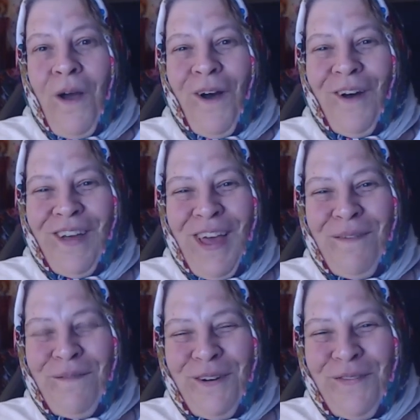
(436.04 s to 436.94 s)

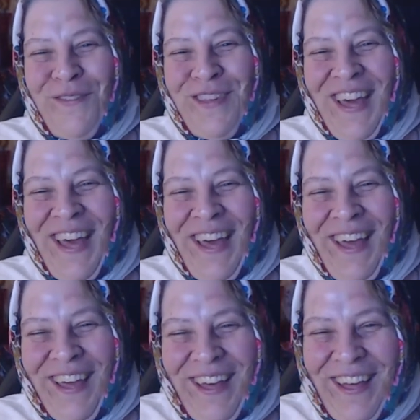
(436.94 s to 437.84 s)
Okay,
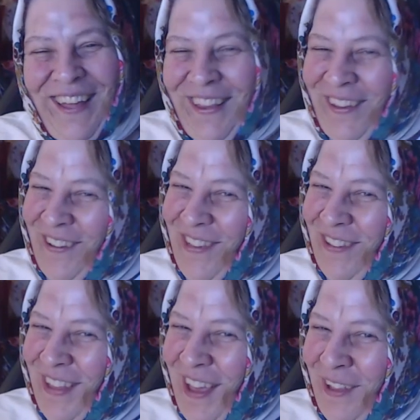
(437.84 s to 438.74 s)
Pupchik, don't
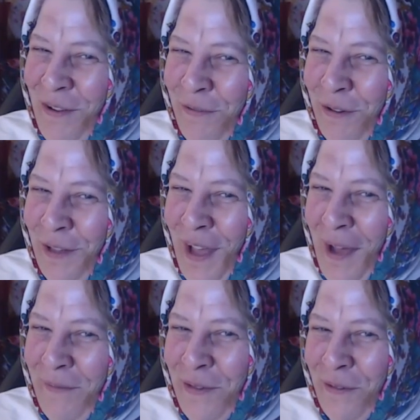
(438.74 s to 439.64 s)
you take no wooden
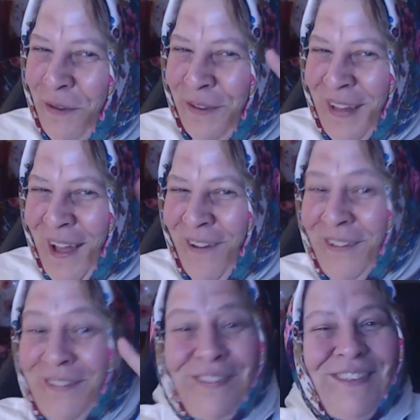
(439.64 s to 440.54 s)
garbage rolls
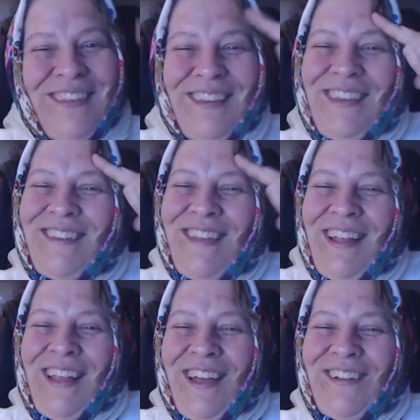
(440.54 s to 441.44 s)
now.
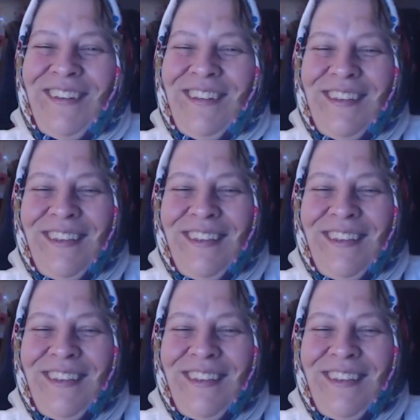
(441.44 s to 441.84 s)
Signing out.